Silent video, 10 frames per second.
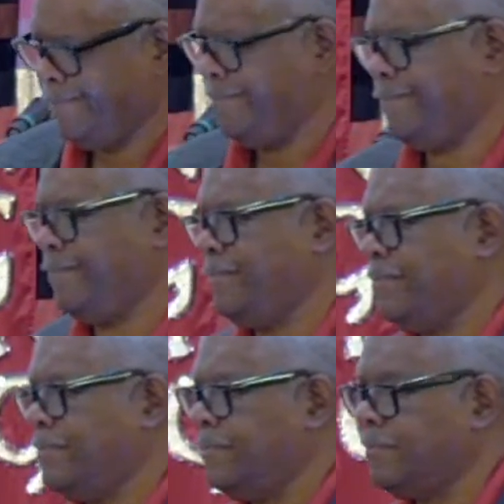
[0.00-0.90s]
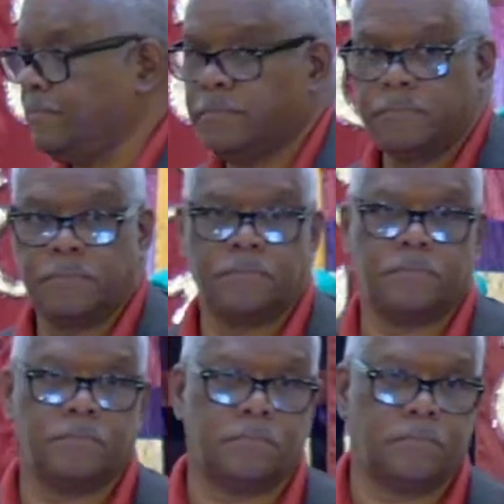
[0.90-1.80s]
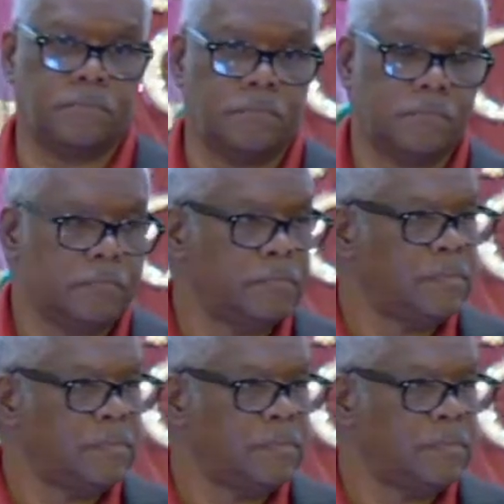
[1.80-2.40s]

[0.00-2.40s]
[no speech]